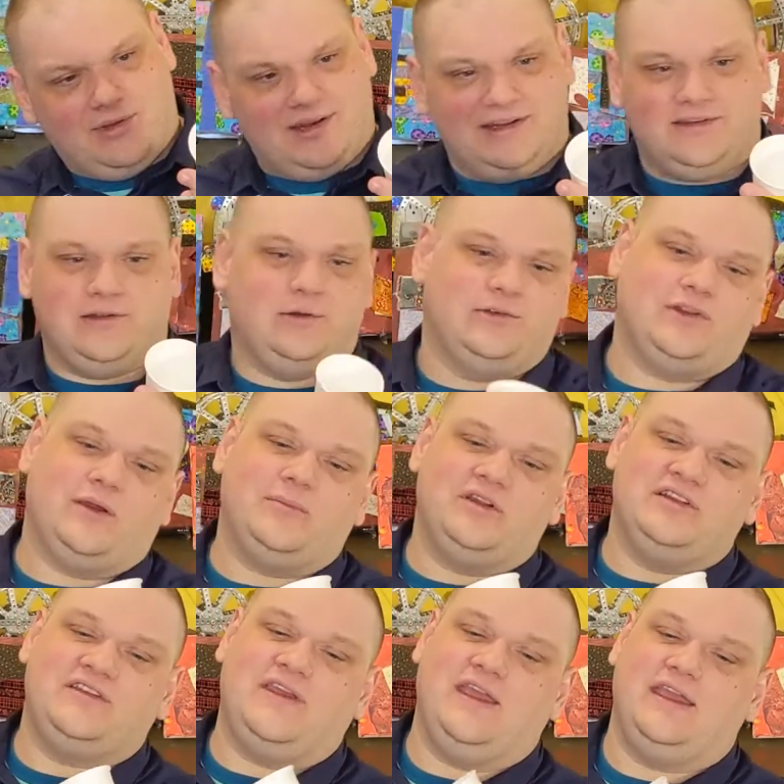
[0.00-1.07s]
going to do is I'm
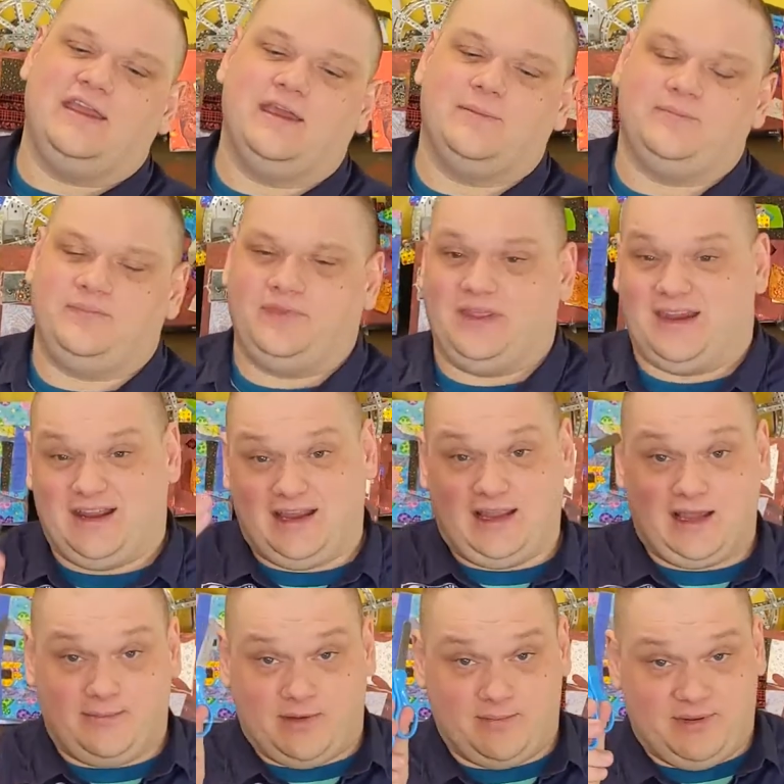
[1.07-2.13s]
going to take it, and I
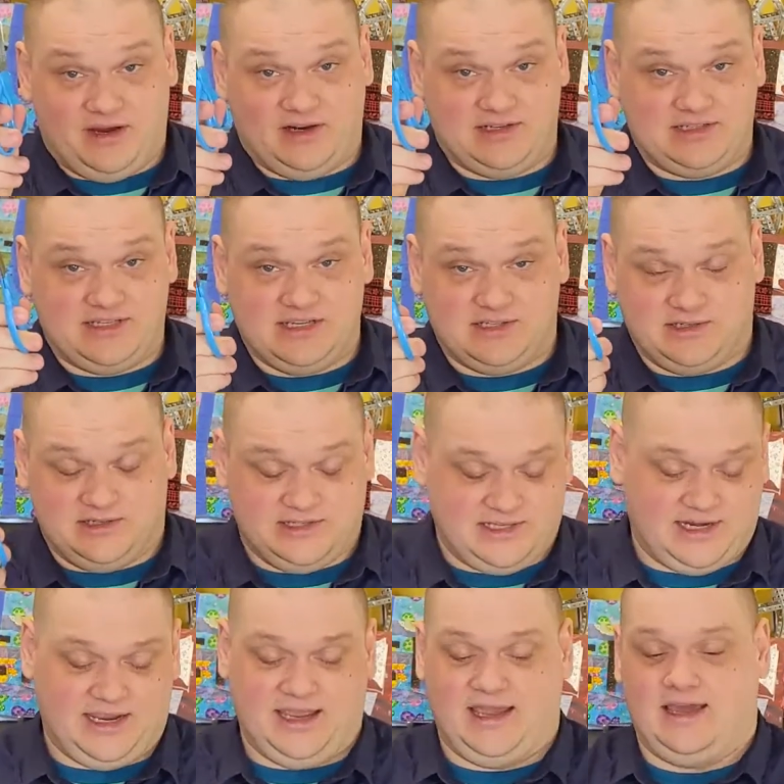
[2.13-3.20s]
got my pair of scissors
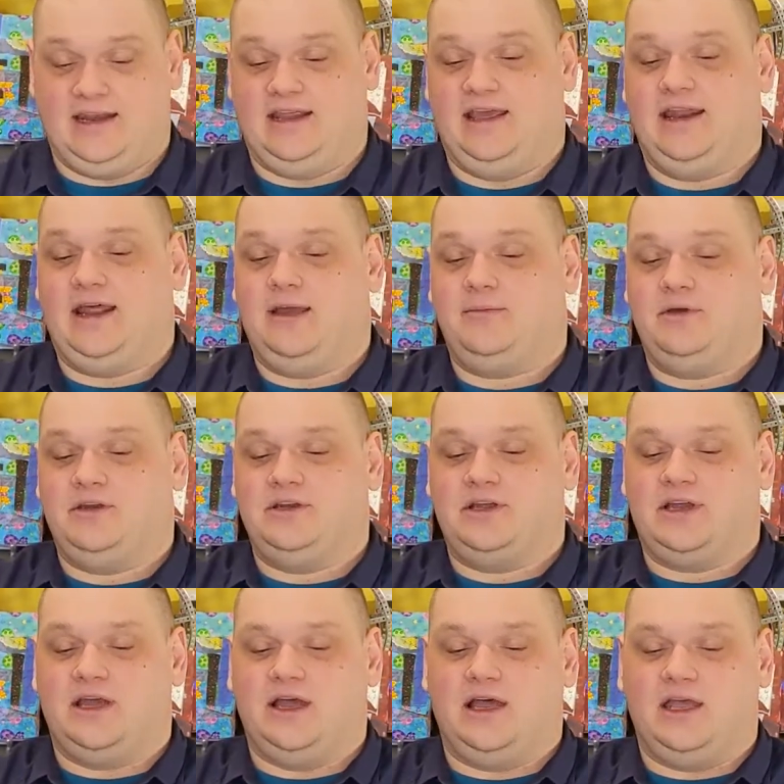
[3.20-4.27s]
that I had, and I'm going
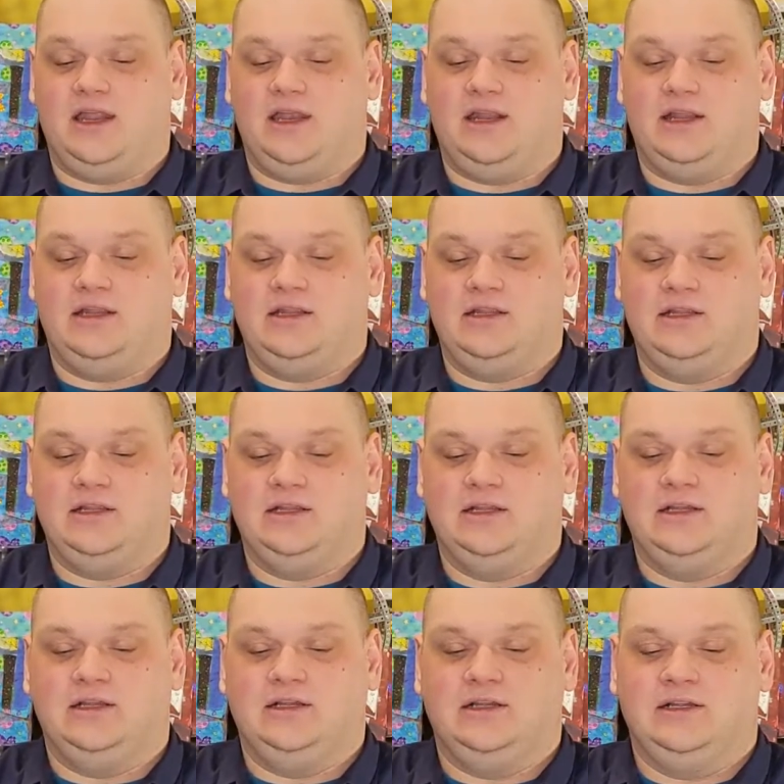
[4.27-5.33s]
to cut
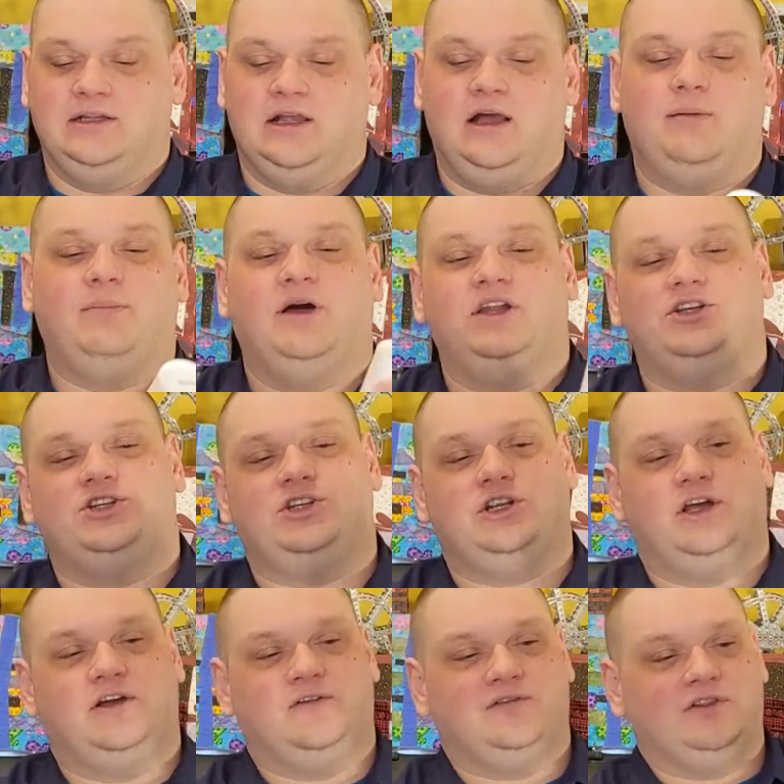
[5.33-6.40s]
a bunch
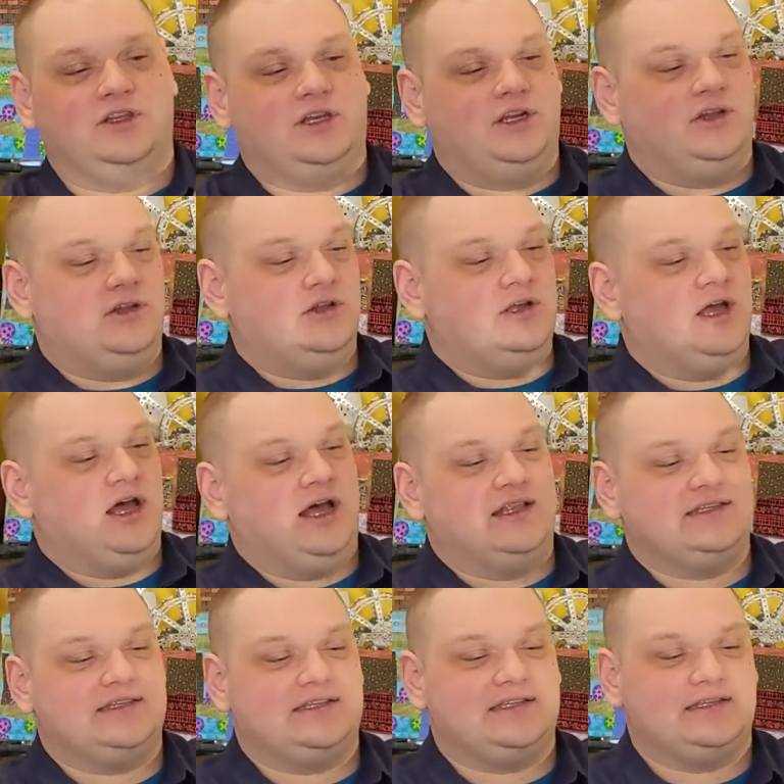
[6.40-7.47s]
of little
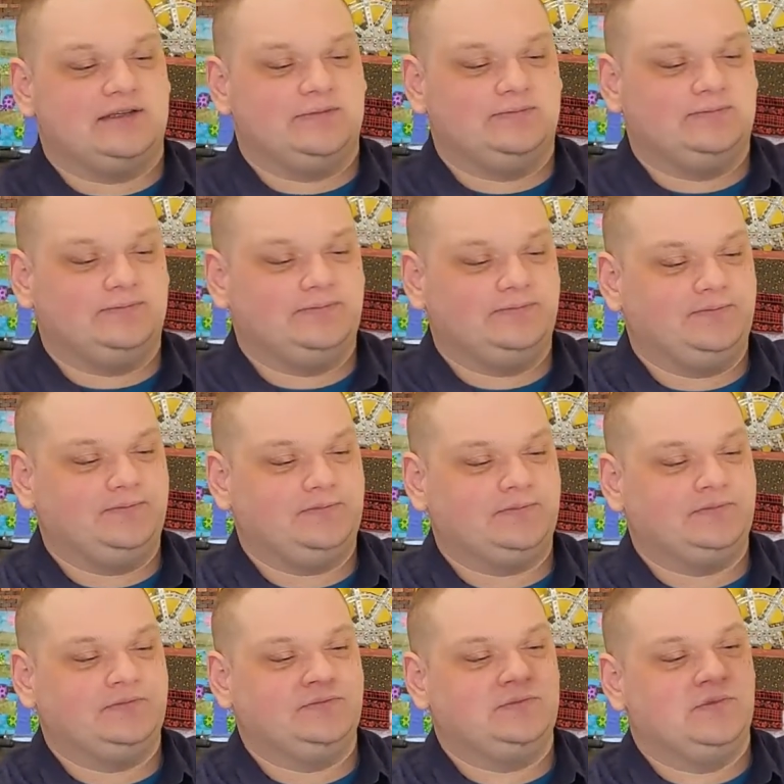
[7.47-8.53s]
cuts
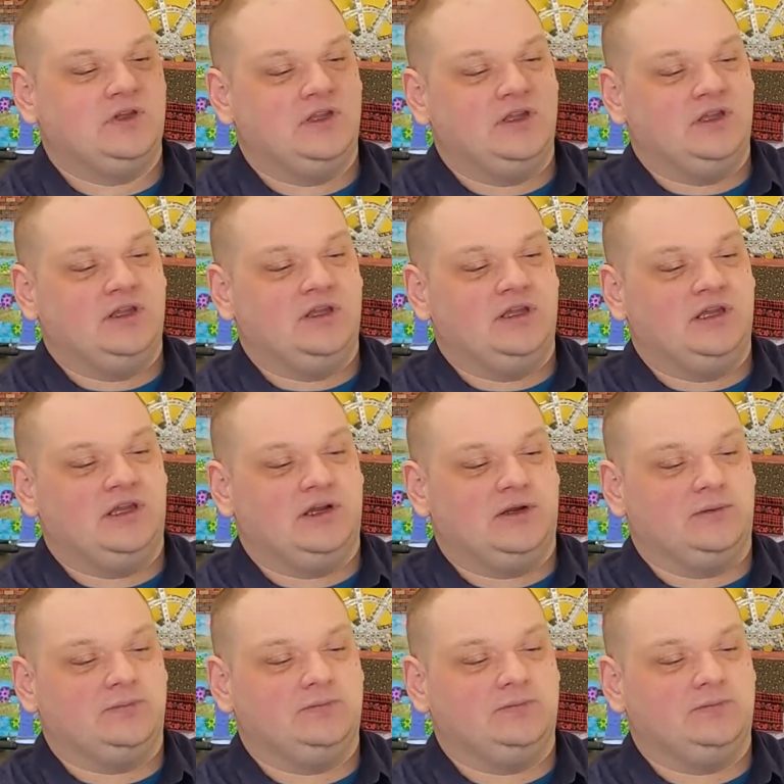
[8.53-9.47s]
here.